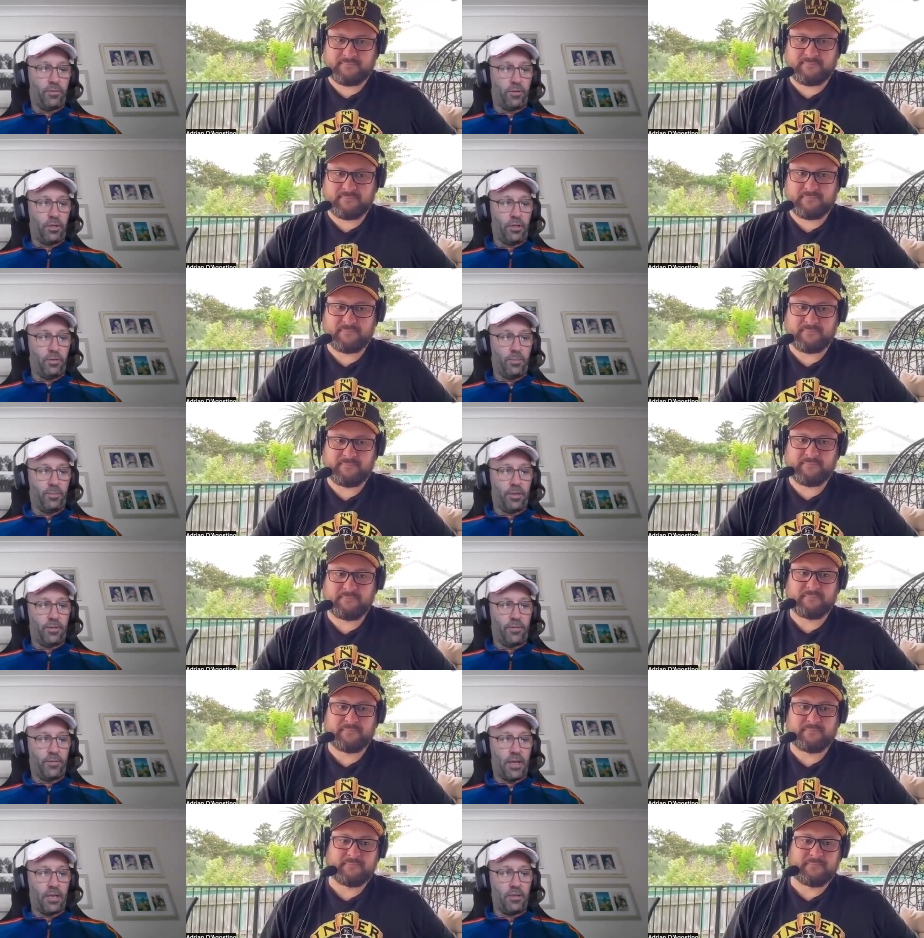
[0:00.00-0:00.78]
Speaker 1: for a little
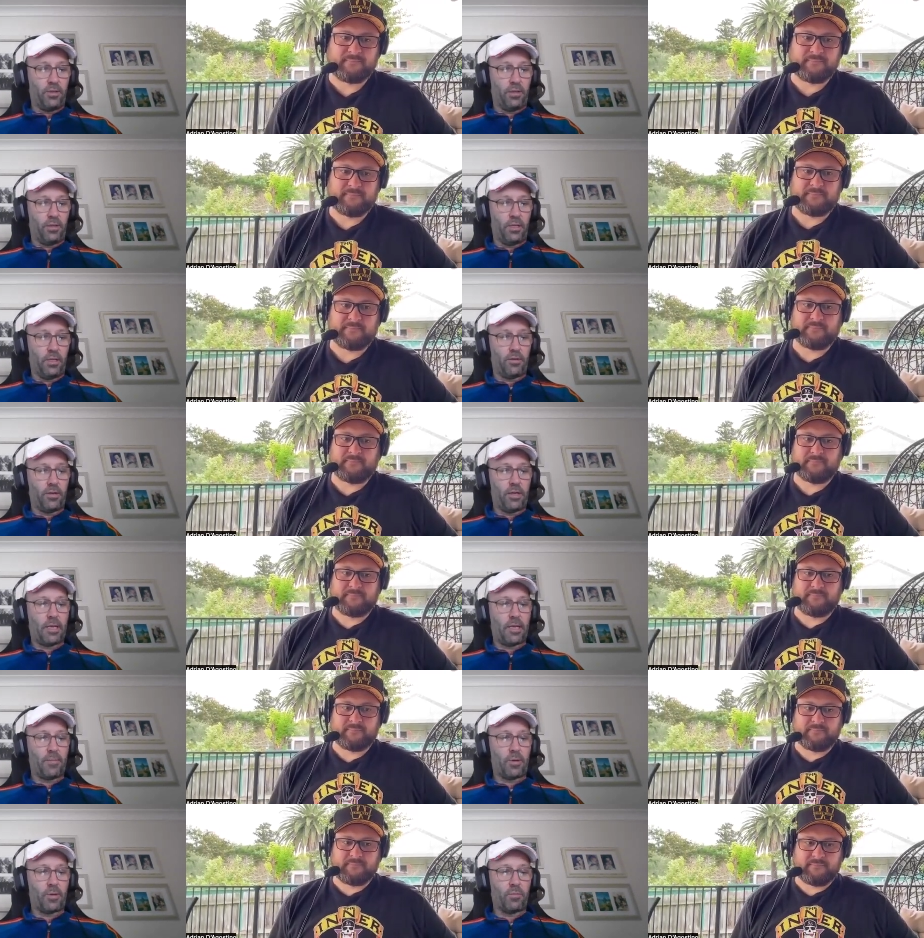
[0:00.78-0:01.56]
bit of value
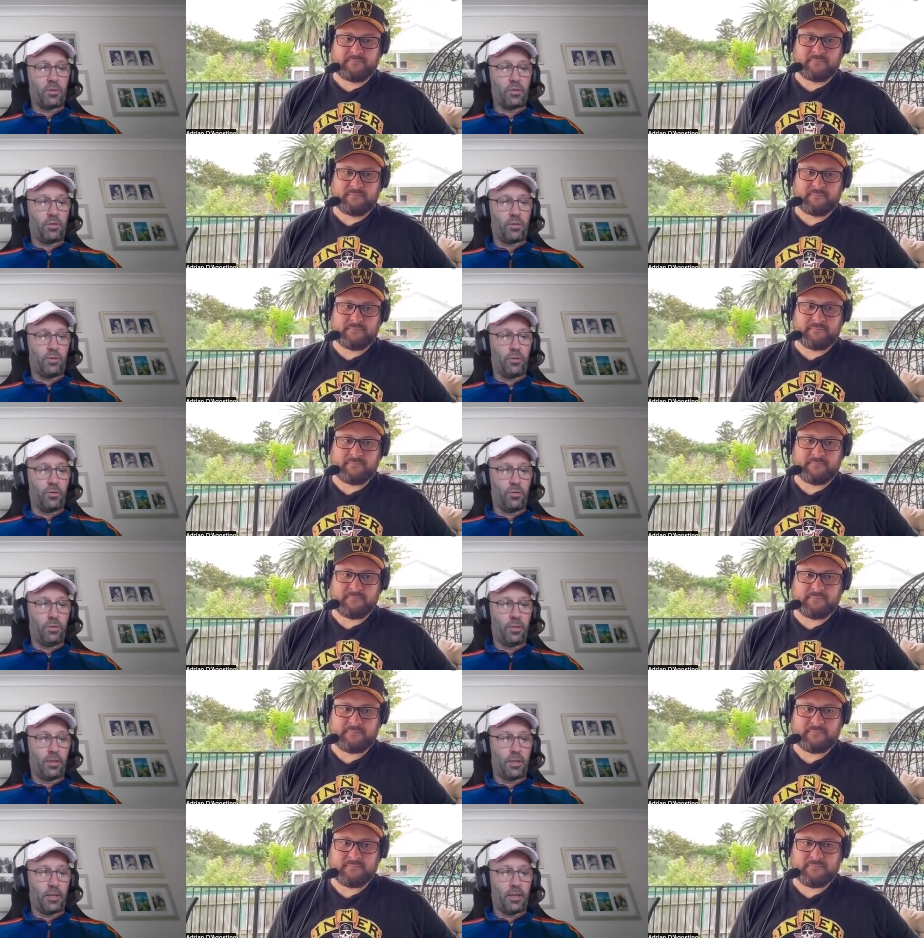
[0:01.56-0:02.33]
here. I come up with
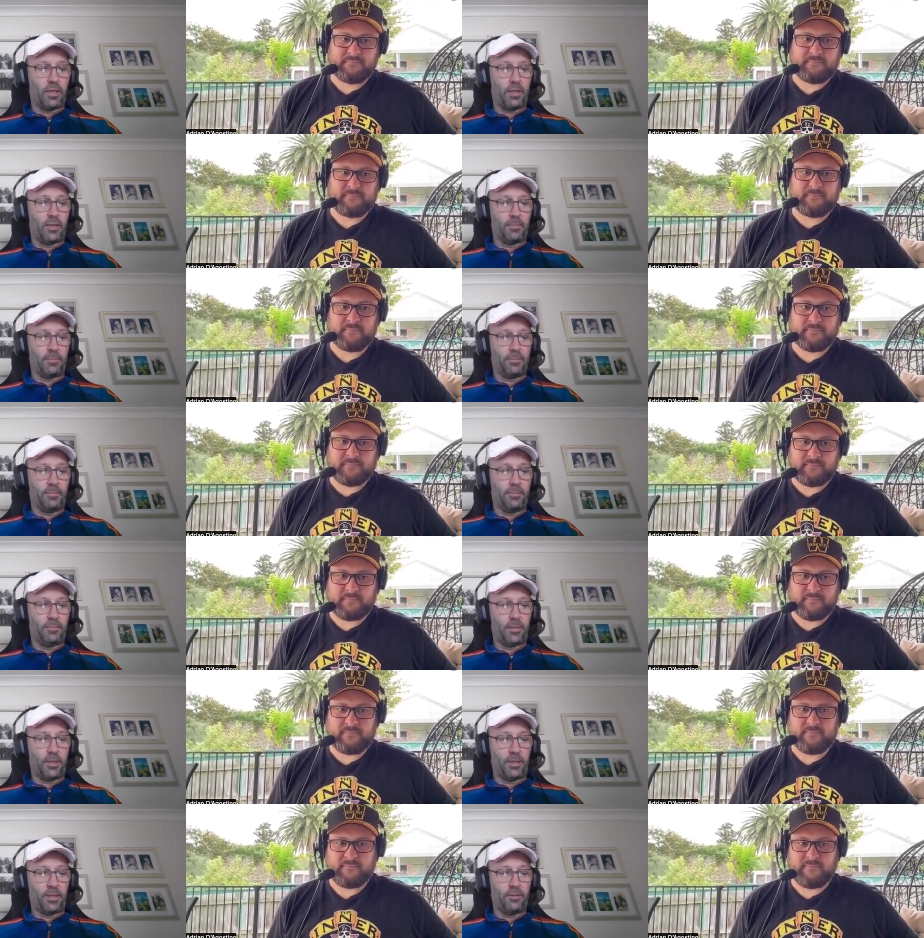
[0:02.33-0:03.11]
two,
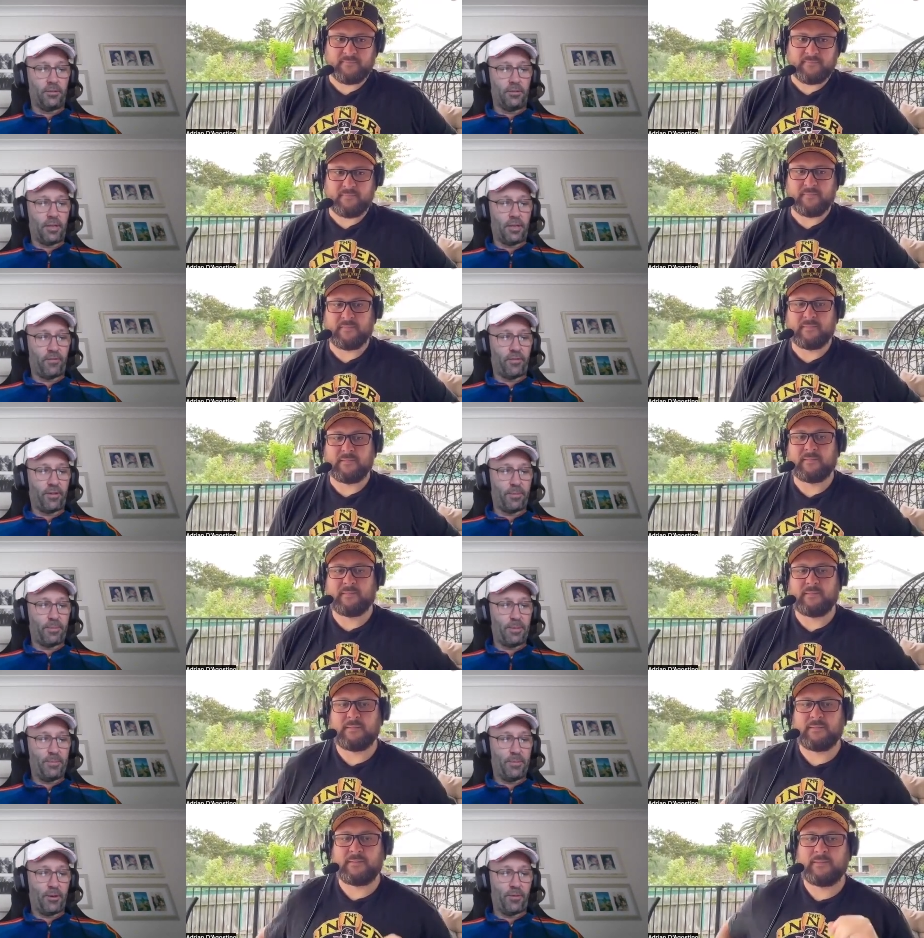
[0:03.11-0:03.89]
um, and you'll laugh
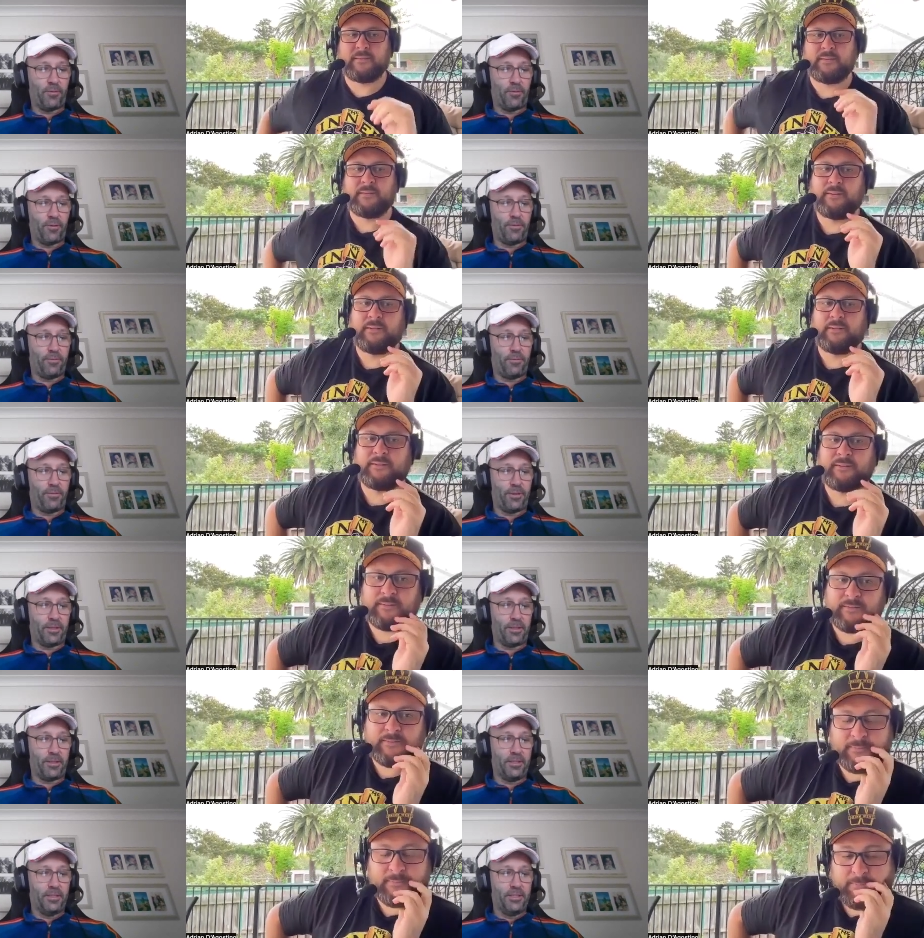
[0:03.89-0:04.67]
at me, but I've gone
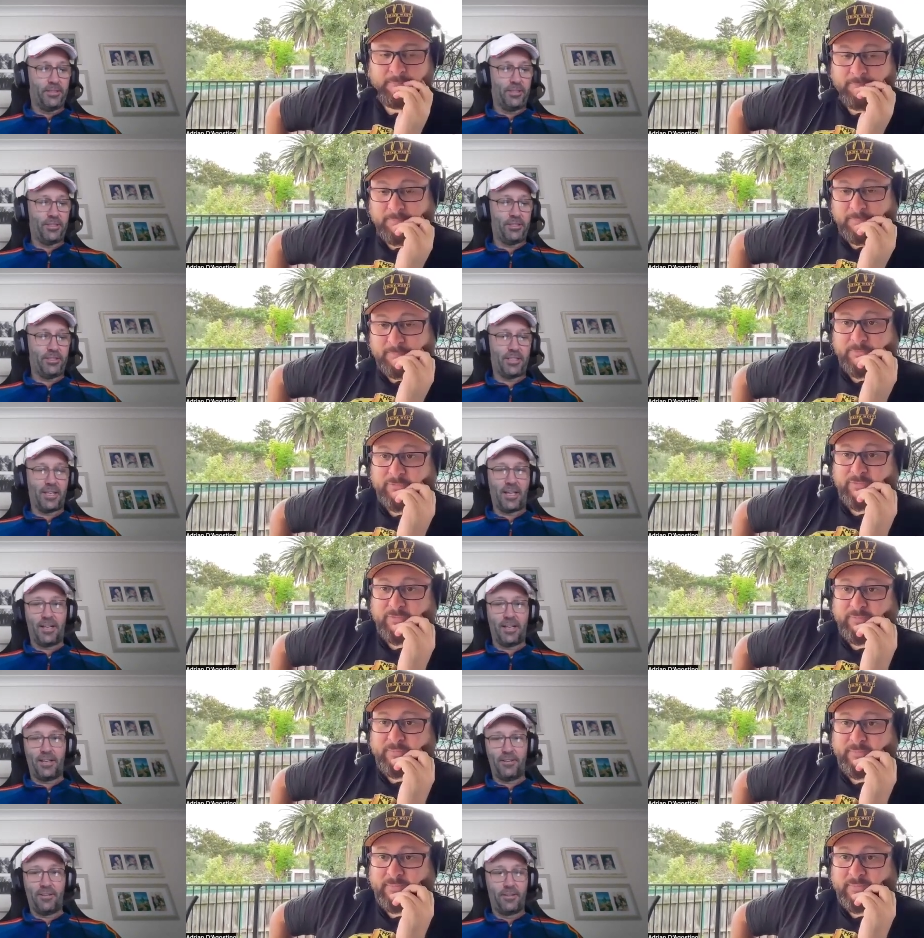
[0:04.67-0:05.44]
for
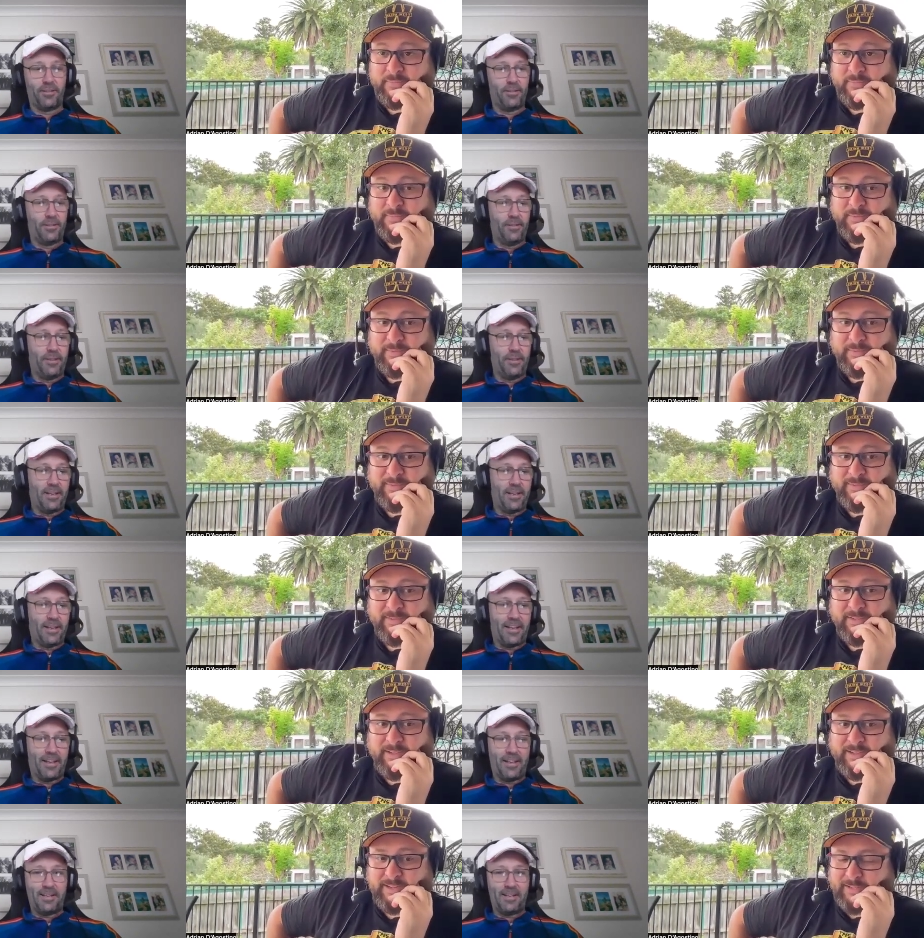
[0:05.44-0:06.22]
Jinzana.
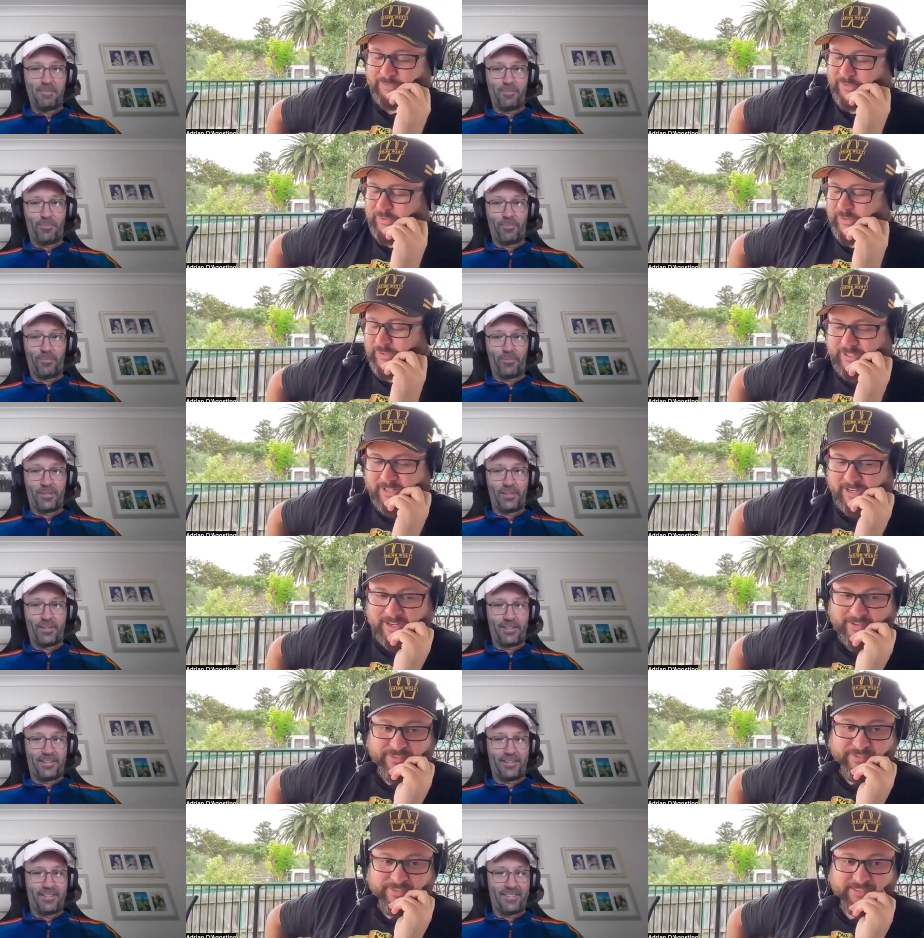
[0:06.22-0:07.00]
Speaker 2: Of course, um, you
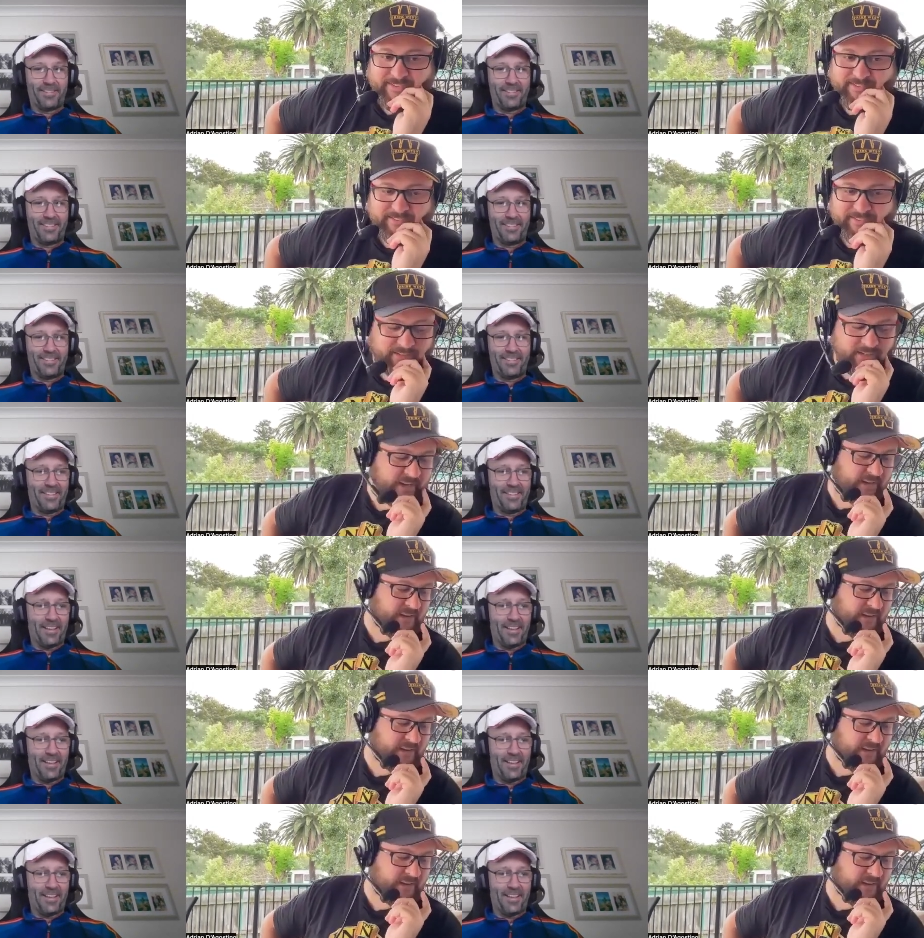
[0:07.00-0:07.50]
have. Hang on.